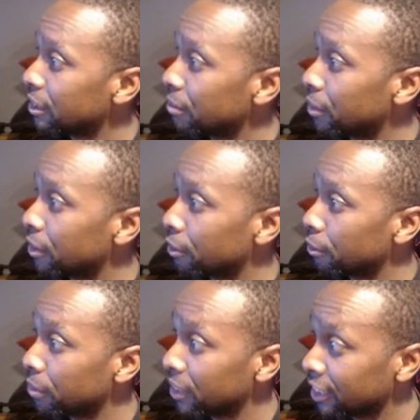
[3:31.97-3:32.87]
but early
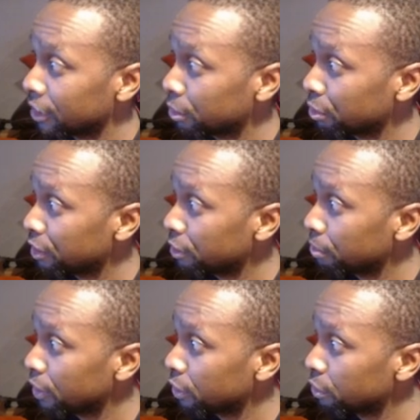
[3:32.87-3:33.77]
play test between 2
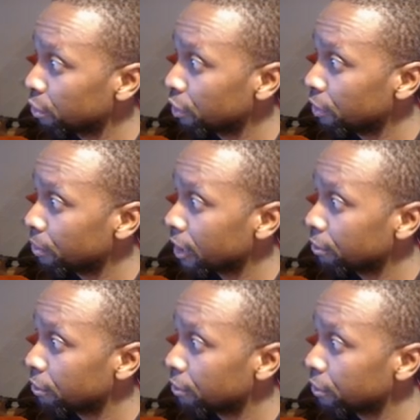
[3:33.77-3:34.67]
players who retreat back and
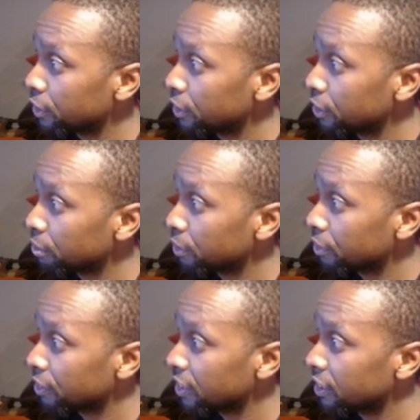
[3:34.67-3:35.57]
forth for a series of 1 health,
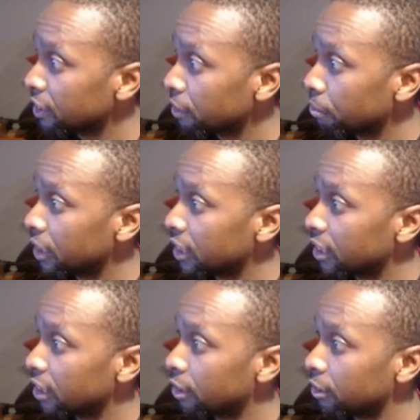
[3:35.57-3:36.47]
it took much
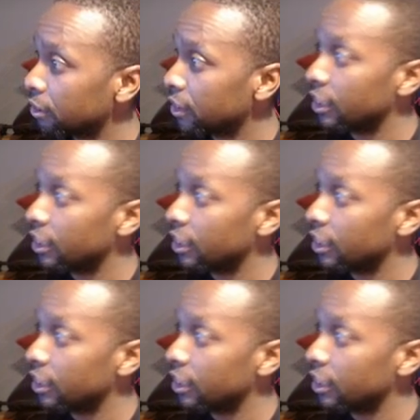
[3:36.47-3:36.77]
longer.